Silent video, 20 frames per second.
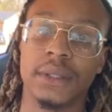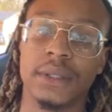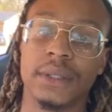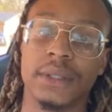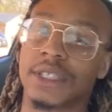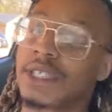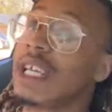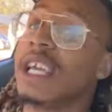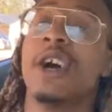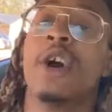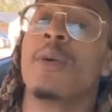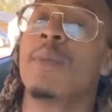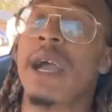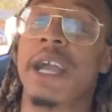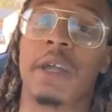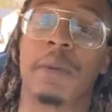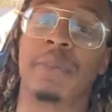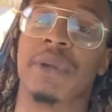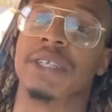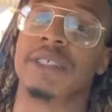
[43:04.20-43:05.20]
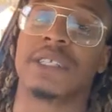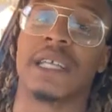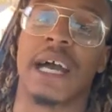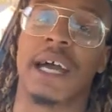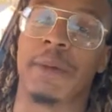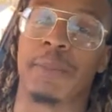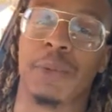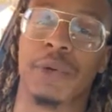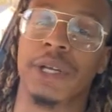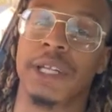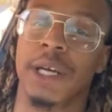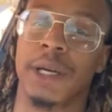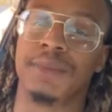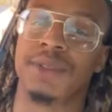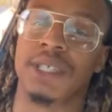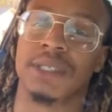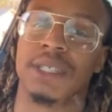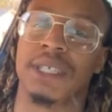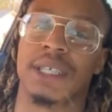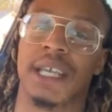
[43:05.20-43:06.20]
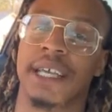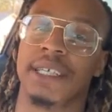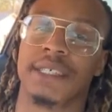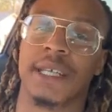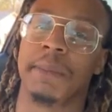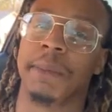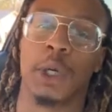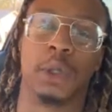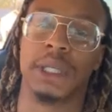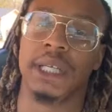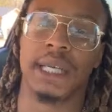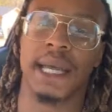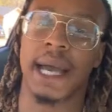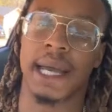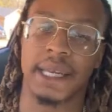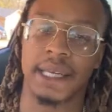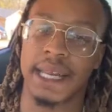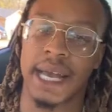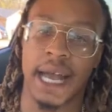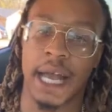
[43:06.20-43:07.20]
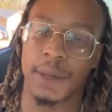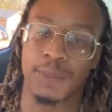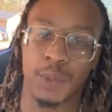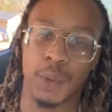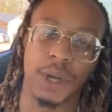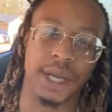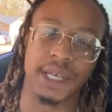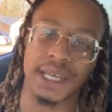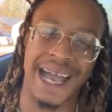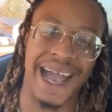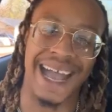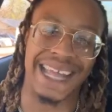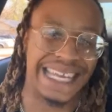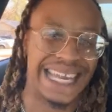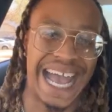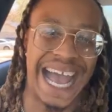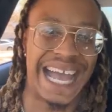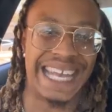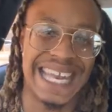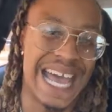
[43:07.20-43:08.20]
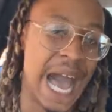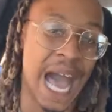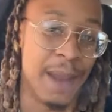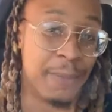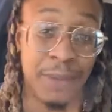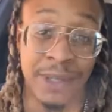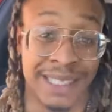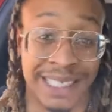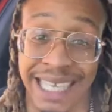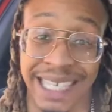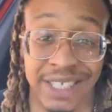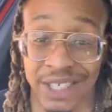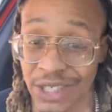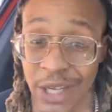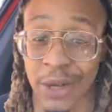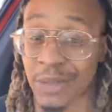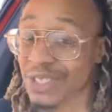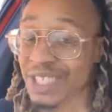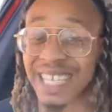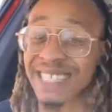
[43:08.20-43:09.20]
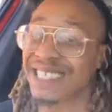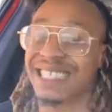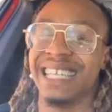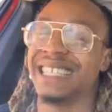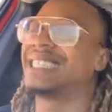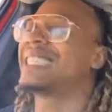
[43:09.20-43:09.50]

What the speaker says: Still make a bitch sign a prenup just in case I'm only 99.999% sure. Just in